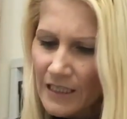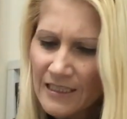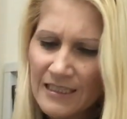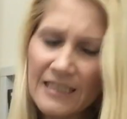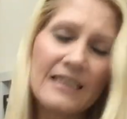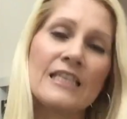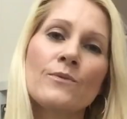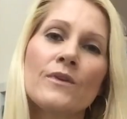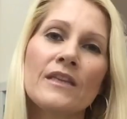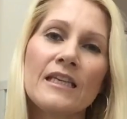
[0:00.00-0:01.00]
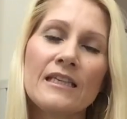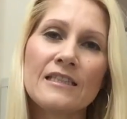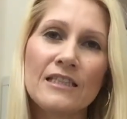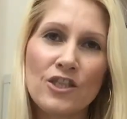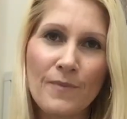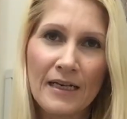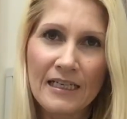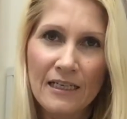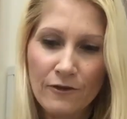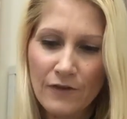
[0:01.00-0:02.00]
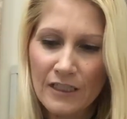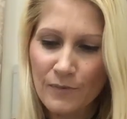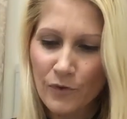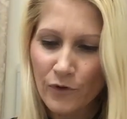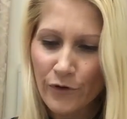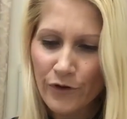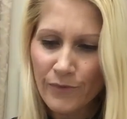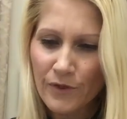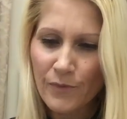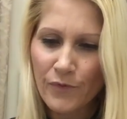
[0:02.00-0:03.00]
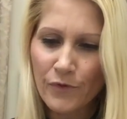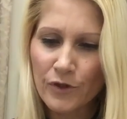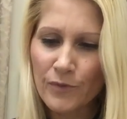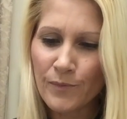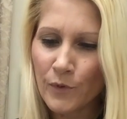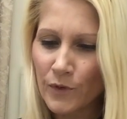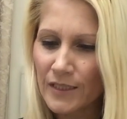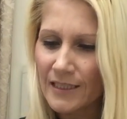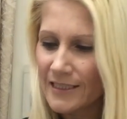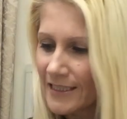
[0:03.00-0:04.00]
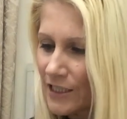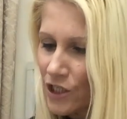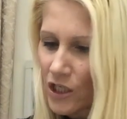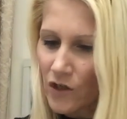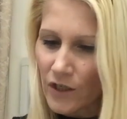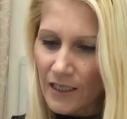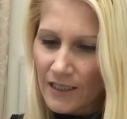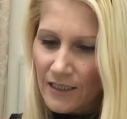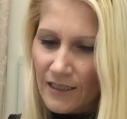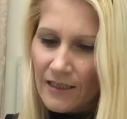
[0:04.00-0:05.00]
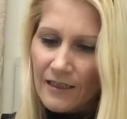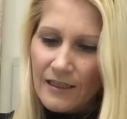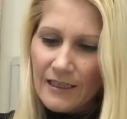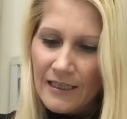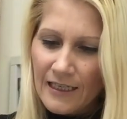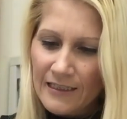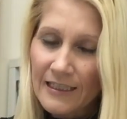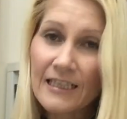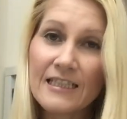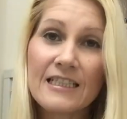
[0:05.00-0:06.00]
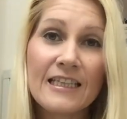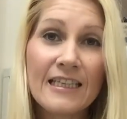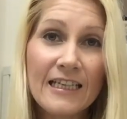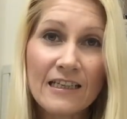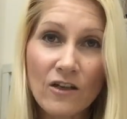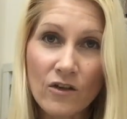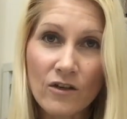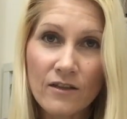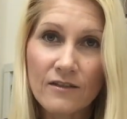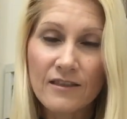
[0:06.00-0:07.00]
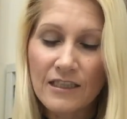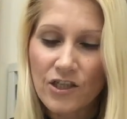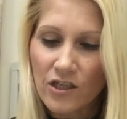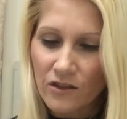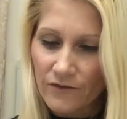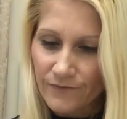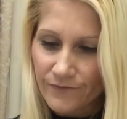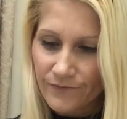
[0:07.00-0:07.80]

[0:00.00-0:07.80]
As I said, that's with the Stitch Mania Facebook group, the Brooke's Books Stitch Along. And that is a year-long stitch along.